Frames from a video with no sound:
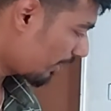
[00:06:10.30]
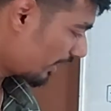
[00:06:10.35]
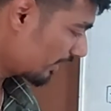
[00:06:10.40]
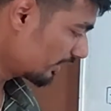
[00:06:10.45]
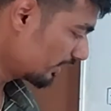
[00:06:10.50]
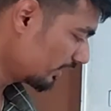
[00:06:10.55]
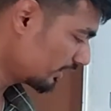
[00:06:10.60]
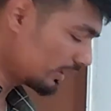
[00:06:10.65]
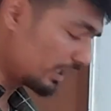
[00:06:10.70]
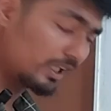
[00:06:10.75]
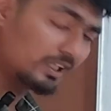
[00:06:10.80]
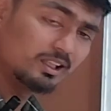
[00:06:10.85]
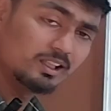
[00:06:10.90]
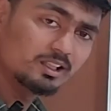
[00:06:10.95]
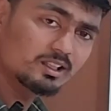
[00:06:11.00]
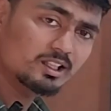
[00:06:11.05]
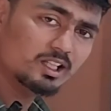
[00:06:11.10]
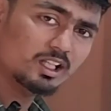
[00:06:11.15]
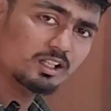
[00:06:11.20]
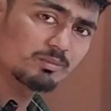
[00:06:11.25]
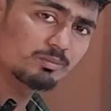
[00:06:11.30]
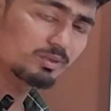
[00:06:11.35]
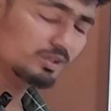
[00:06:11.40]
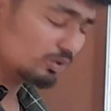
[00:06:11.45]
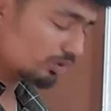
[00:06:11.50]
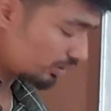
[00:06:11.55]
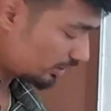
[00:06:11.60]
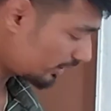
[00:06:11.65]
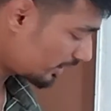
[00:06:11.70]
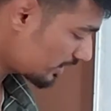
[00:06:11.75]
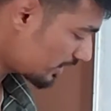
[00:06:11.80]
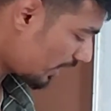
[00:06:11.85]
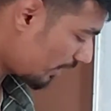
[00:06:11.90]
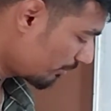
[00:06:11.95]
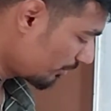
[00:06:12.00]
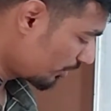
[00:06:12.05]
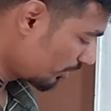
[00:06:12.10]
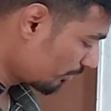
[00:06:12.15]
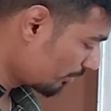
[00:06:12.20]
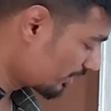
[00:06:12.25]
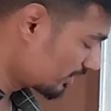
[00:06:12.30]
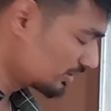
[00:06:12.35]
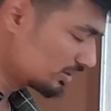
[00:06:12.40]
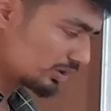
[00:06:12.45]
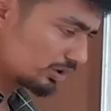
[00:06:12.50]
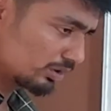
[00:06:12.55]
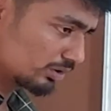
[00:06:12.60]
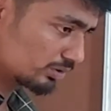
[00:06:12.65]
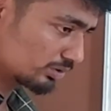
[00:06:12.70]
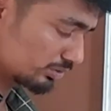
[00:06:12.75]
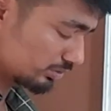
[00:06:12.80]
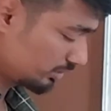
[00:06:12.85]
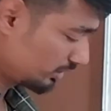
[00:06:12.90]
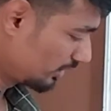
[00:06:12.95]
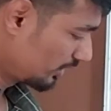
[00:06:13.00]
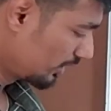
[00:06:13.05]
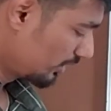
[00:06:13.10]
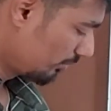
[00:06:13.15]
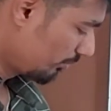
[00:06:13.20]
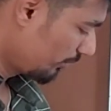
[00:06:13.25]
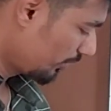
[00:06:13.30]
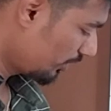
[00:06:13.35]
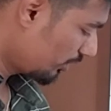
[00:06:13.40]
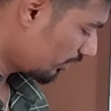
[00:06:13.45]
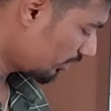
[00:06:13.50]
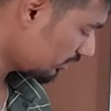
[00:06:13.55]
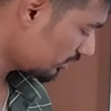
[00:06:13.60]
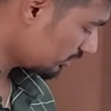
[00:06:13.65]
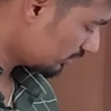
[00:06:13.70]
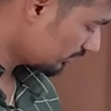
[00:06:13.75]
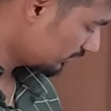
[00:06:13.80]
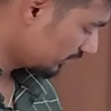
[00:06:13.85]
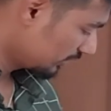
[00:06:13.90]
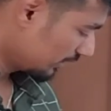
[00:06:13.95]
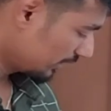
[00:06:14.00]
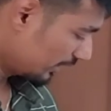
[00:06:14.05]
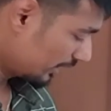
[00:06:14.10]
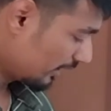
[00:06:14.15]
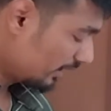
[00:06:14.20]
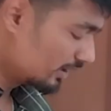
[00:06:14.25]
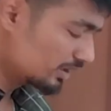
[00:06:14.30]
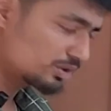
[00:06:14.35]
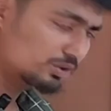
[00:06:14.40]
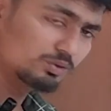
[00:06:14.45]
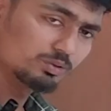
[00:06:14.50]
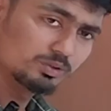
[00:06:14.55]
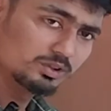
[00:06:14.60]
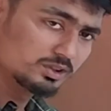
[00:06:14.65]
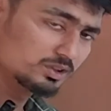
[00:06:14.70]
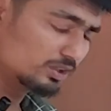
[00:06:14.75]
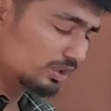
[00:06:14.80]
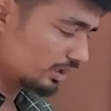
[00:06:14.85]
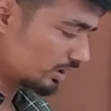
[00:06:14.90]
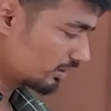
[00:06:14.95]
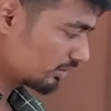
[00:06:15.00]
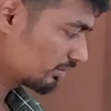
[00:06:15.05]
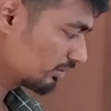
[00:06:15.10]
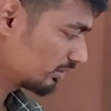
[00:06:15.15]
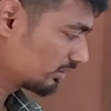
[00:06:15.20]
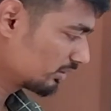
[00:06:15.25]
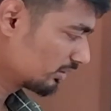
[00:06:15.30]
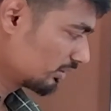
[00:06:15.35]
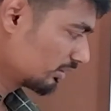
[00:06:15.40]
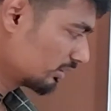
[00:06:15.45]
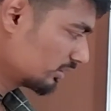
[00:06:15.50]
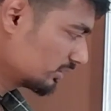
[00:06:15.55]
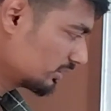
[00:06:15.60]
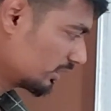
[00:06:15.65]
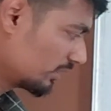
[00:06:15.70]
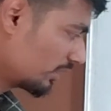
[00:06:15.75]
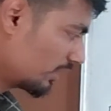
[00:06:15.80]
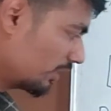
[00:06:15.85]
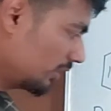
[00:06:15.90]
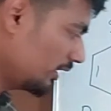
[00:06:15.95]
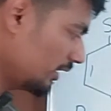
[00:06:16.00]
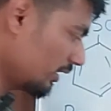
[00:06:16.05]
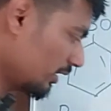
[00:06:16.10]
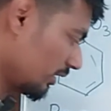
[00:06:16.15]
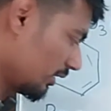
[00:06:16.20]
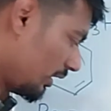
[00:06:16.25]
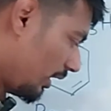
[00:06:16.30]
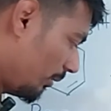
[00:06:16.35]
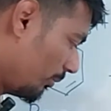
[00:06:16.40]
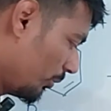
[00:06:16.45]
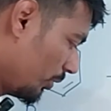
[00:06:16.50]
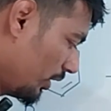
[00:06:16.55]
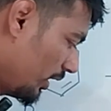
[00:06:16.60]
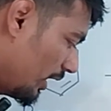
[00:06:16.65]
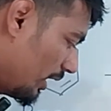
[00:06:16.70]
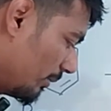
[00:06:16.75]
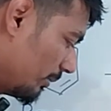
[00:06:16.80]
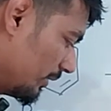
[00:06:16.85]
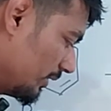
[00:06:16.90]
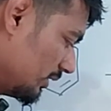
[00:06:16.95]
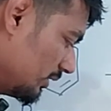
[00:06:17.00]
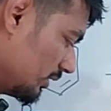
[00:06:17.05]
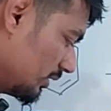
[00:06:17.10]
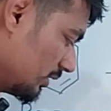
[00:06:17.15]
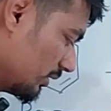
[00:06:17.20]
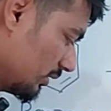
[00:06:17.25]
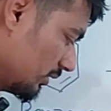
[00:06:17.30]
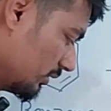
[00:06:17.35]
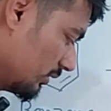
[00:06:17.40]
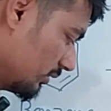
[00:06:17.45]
aniline. Aniline can be called as aminobenzene also because NH2 is there. Generally ammonia means